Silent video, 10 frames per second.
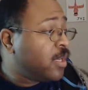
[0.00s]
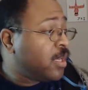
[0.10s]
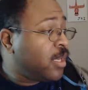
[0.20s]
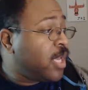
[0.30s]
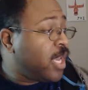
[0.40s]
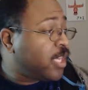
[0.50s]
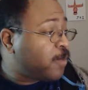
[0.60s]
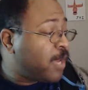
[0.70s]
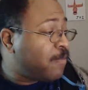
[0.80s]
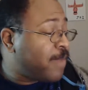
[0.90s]

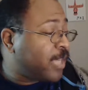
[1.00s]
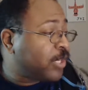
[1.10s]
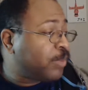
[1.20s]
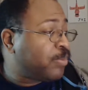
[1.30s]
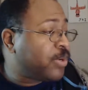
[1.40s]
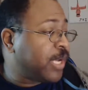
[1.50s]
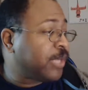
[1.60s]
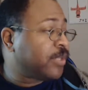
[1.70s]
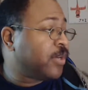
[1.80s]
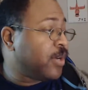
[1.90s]
ESPN Matchup
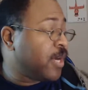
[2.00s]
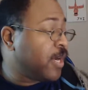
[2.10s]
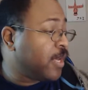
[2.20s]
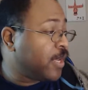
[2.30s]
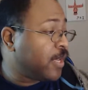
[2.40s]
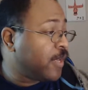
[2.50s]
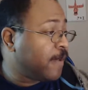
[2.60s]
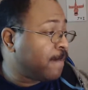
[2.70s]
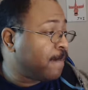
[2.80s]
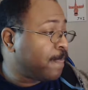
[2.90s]
Predictor
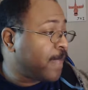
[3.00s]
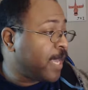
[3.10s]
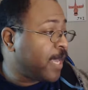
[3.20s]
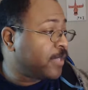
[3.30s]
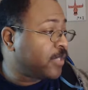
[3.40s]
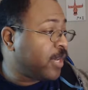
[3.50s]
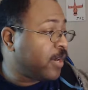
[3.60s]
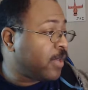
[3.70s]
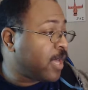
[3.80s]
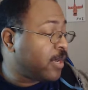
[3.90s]
has
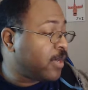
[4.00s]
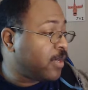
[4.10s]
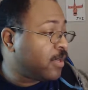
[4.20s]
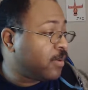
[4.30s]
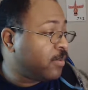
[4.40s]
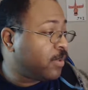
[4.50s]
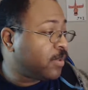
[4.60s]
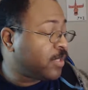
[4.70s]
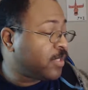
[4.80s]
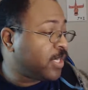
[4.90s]
Carolina with the
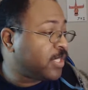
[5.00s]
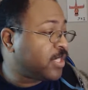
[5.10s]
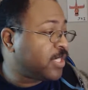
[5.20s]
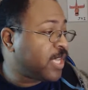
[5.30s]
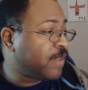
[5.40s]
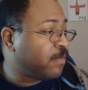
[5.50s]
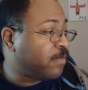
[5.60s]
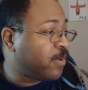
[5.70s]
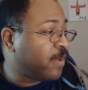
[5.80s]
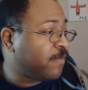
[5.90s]

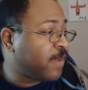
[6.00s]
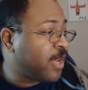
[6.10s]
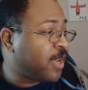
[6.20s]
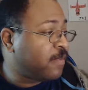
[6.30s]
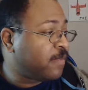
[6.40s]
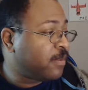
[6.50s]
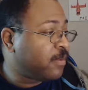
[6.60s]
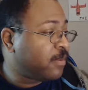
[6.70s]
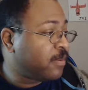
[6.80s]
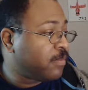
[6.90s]

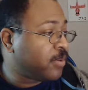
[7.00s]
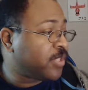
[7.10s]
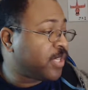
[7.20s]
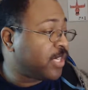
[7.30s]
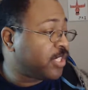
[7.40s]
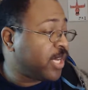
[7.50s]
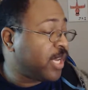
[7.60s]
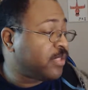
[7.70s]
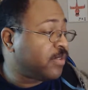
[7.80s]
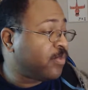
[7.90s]
67.5%
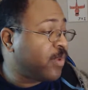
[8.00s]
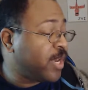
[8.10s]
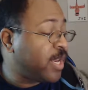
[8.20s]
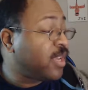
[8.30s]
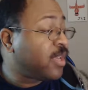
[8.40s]
chance of winning,